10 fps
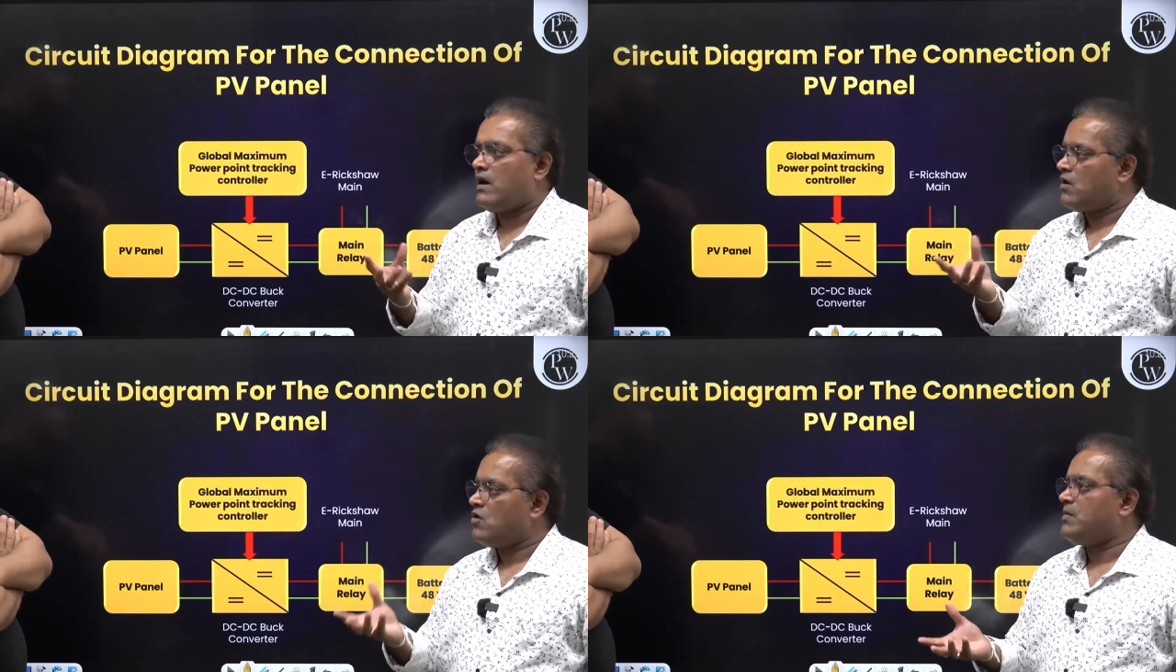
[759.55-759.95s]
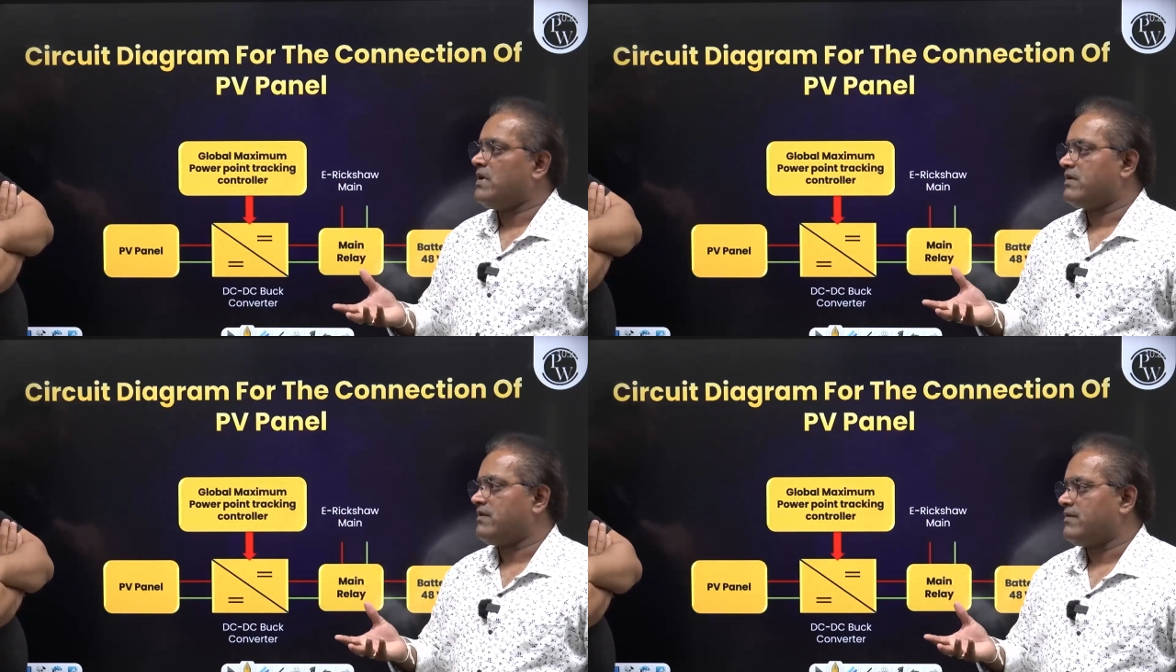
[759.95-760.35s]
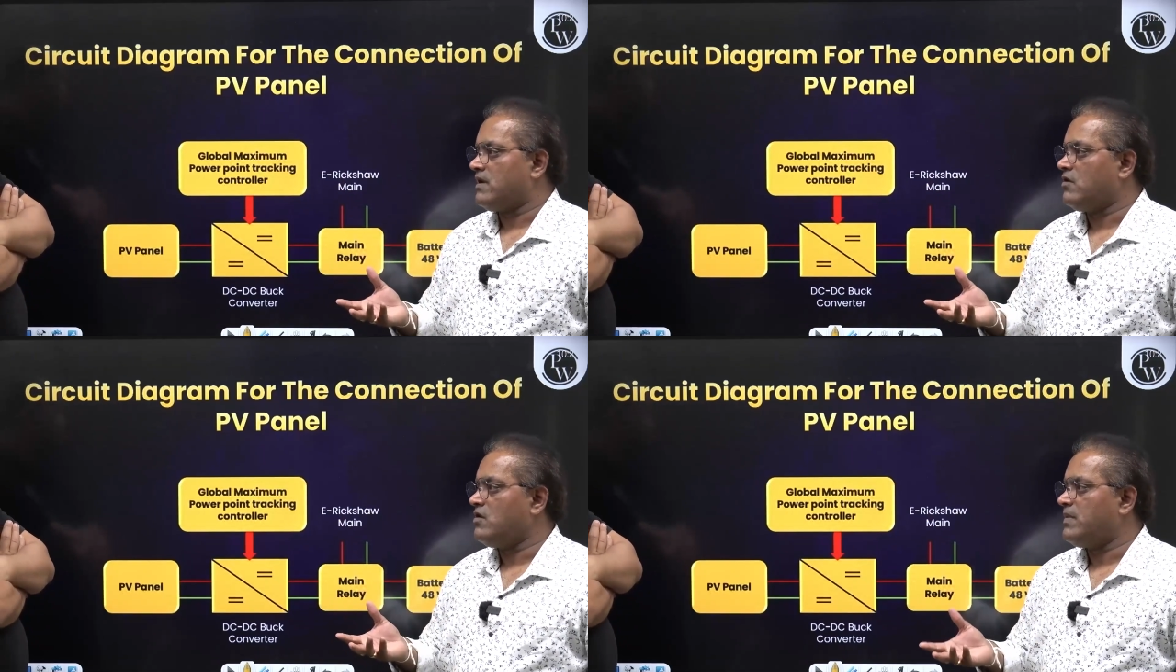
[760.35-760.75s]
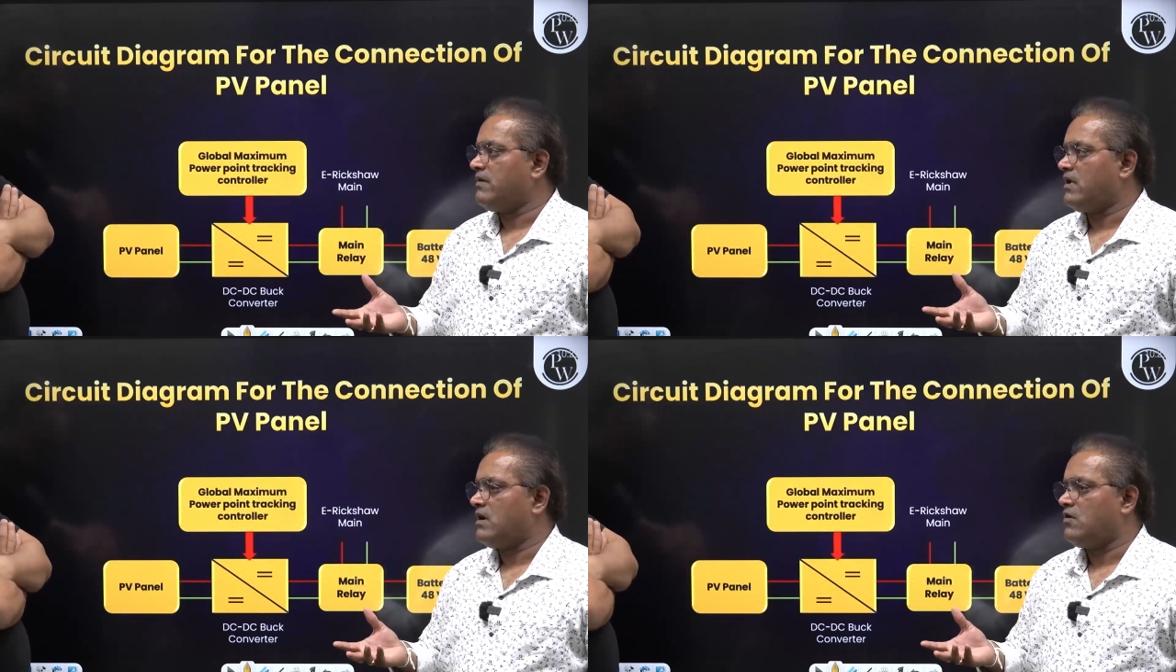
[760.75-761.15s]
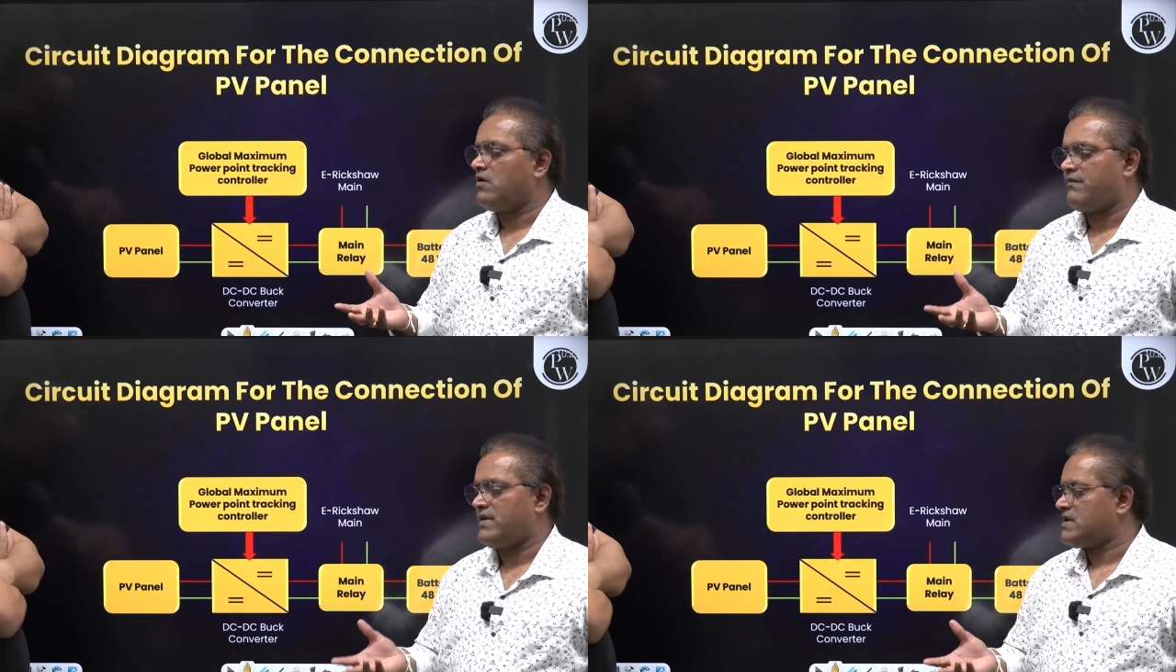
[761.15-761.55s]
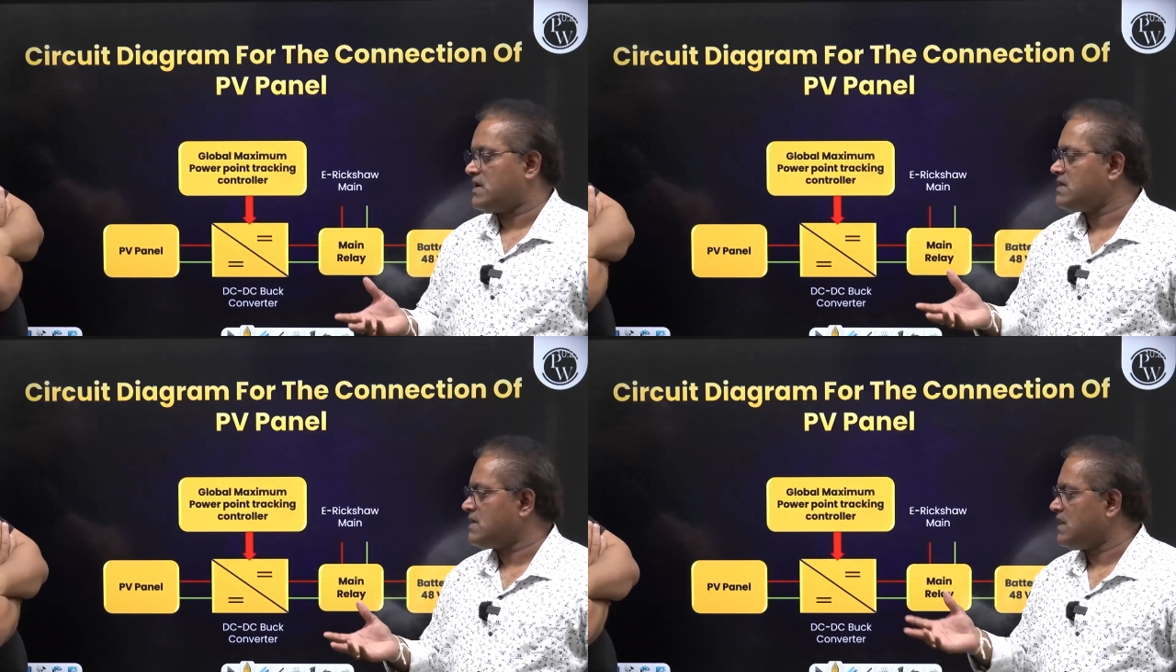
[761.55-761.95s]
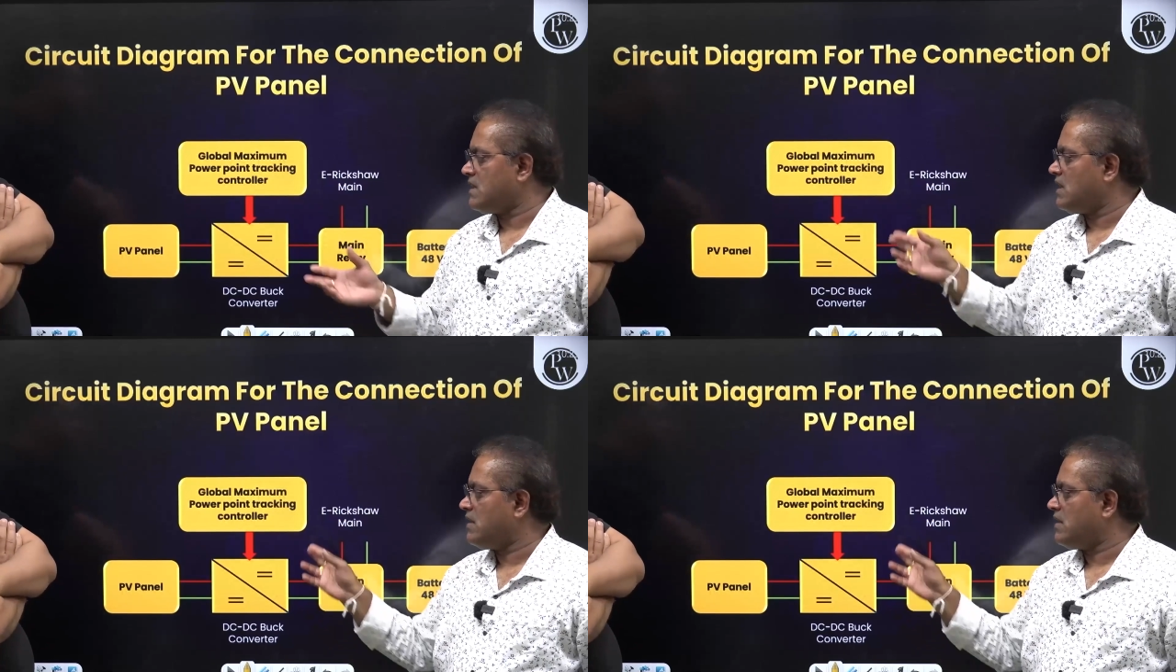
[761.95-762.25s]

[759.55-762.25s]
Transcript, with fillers: low efficiency.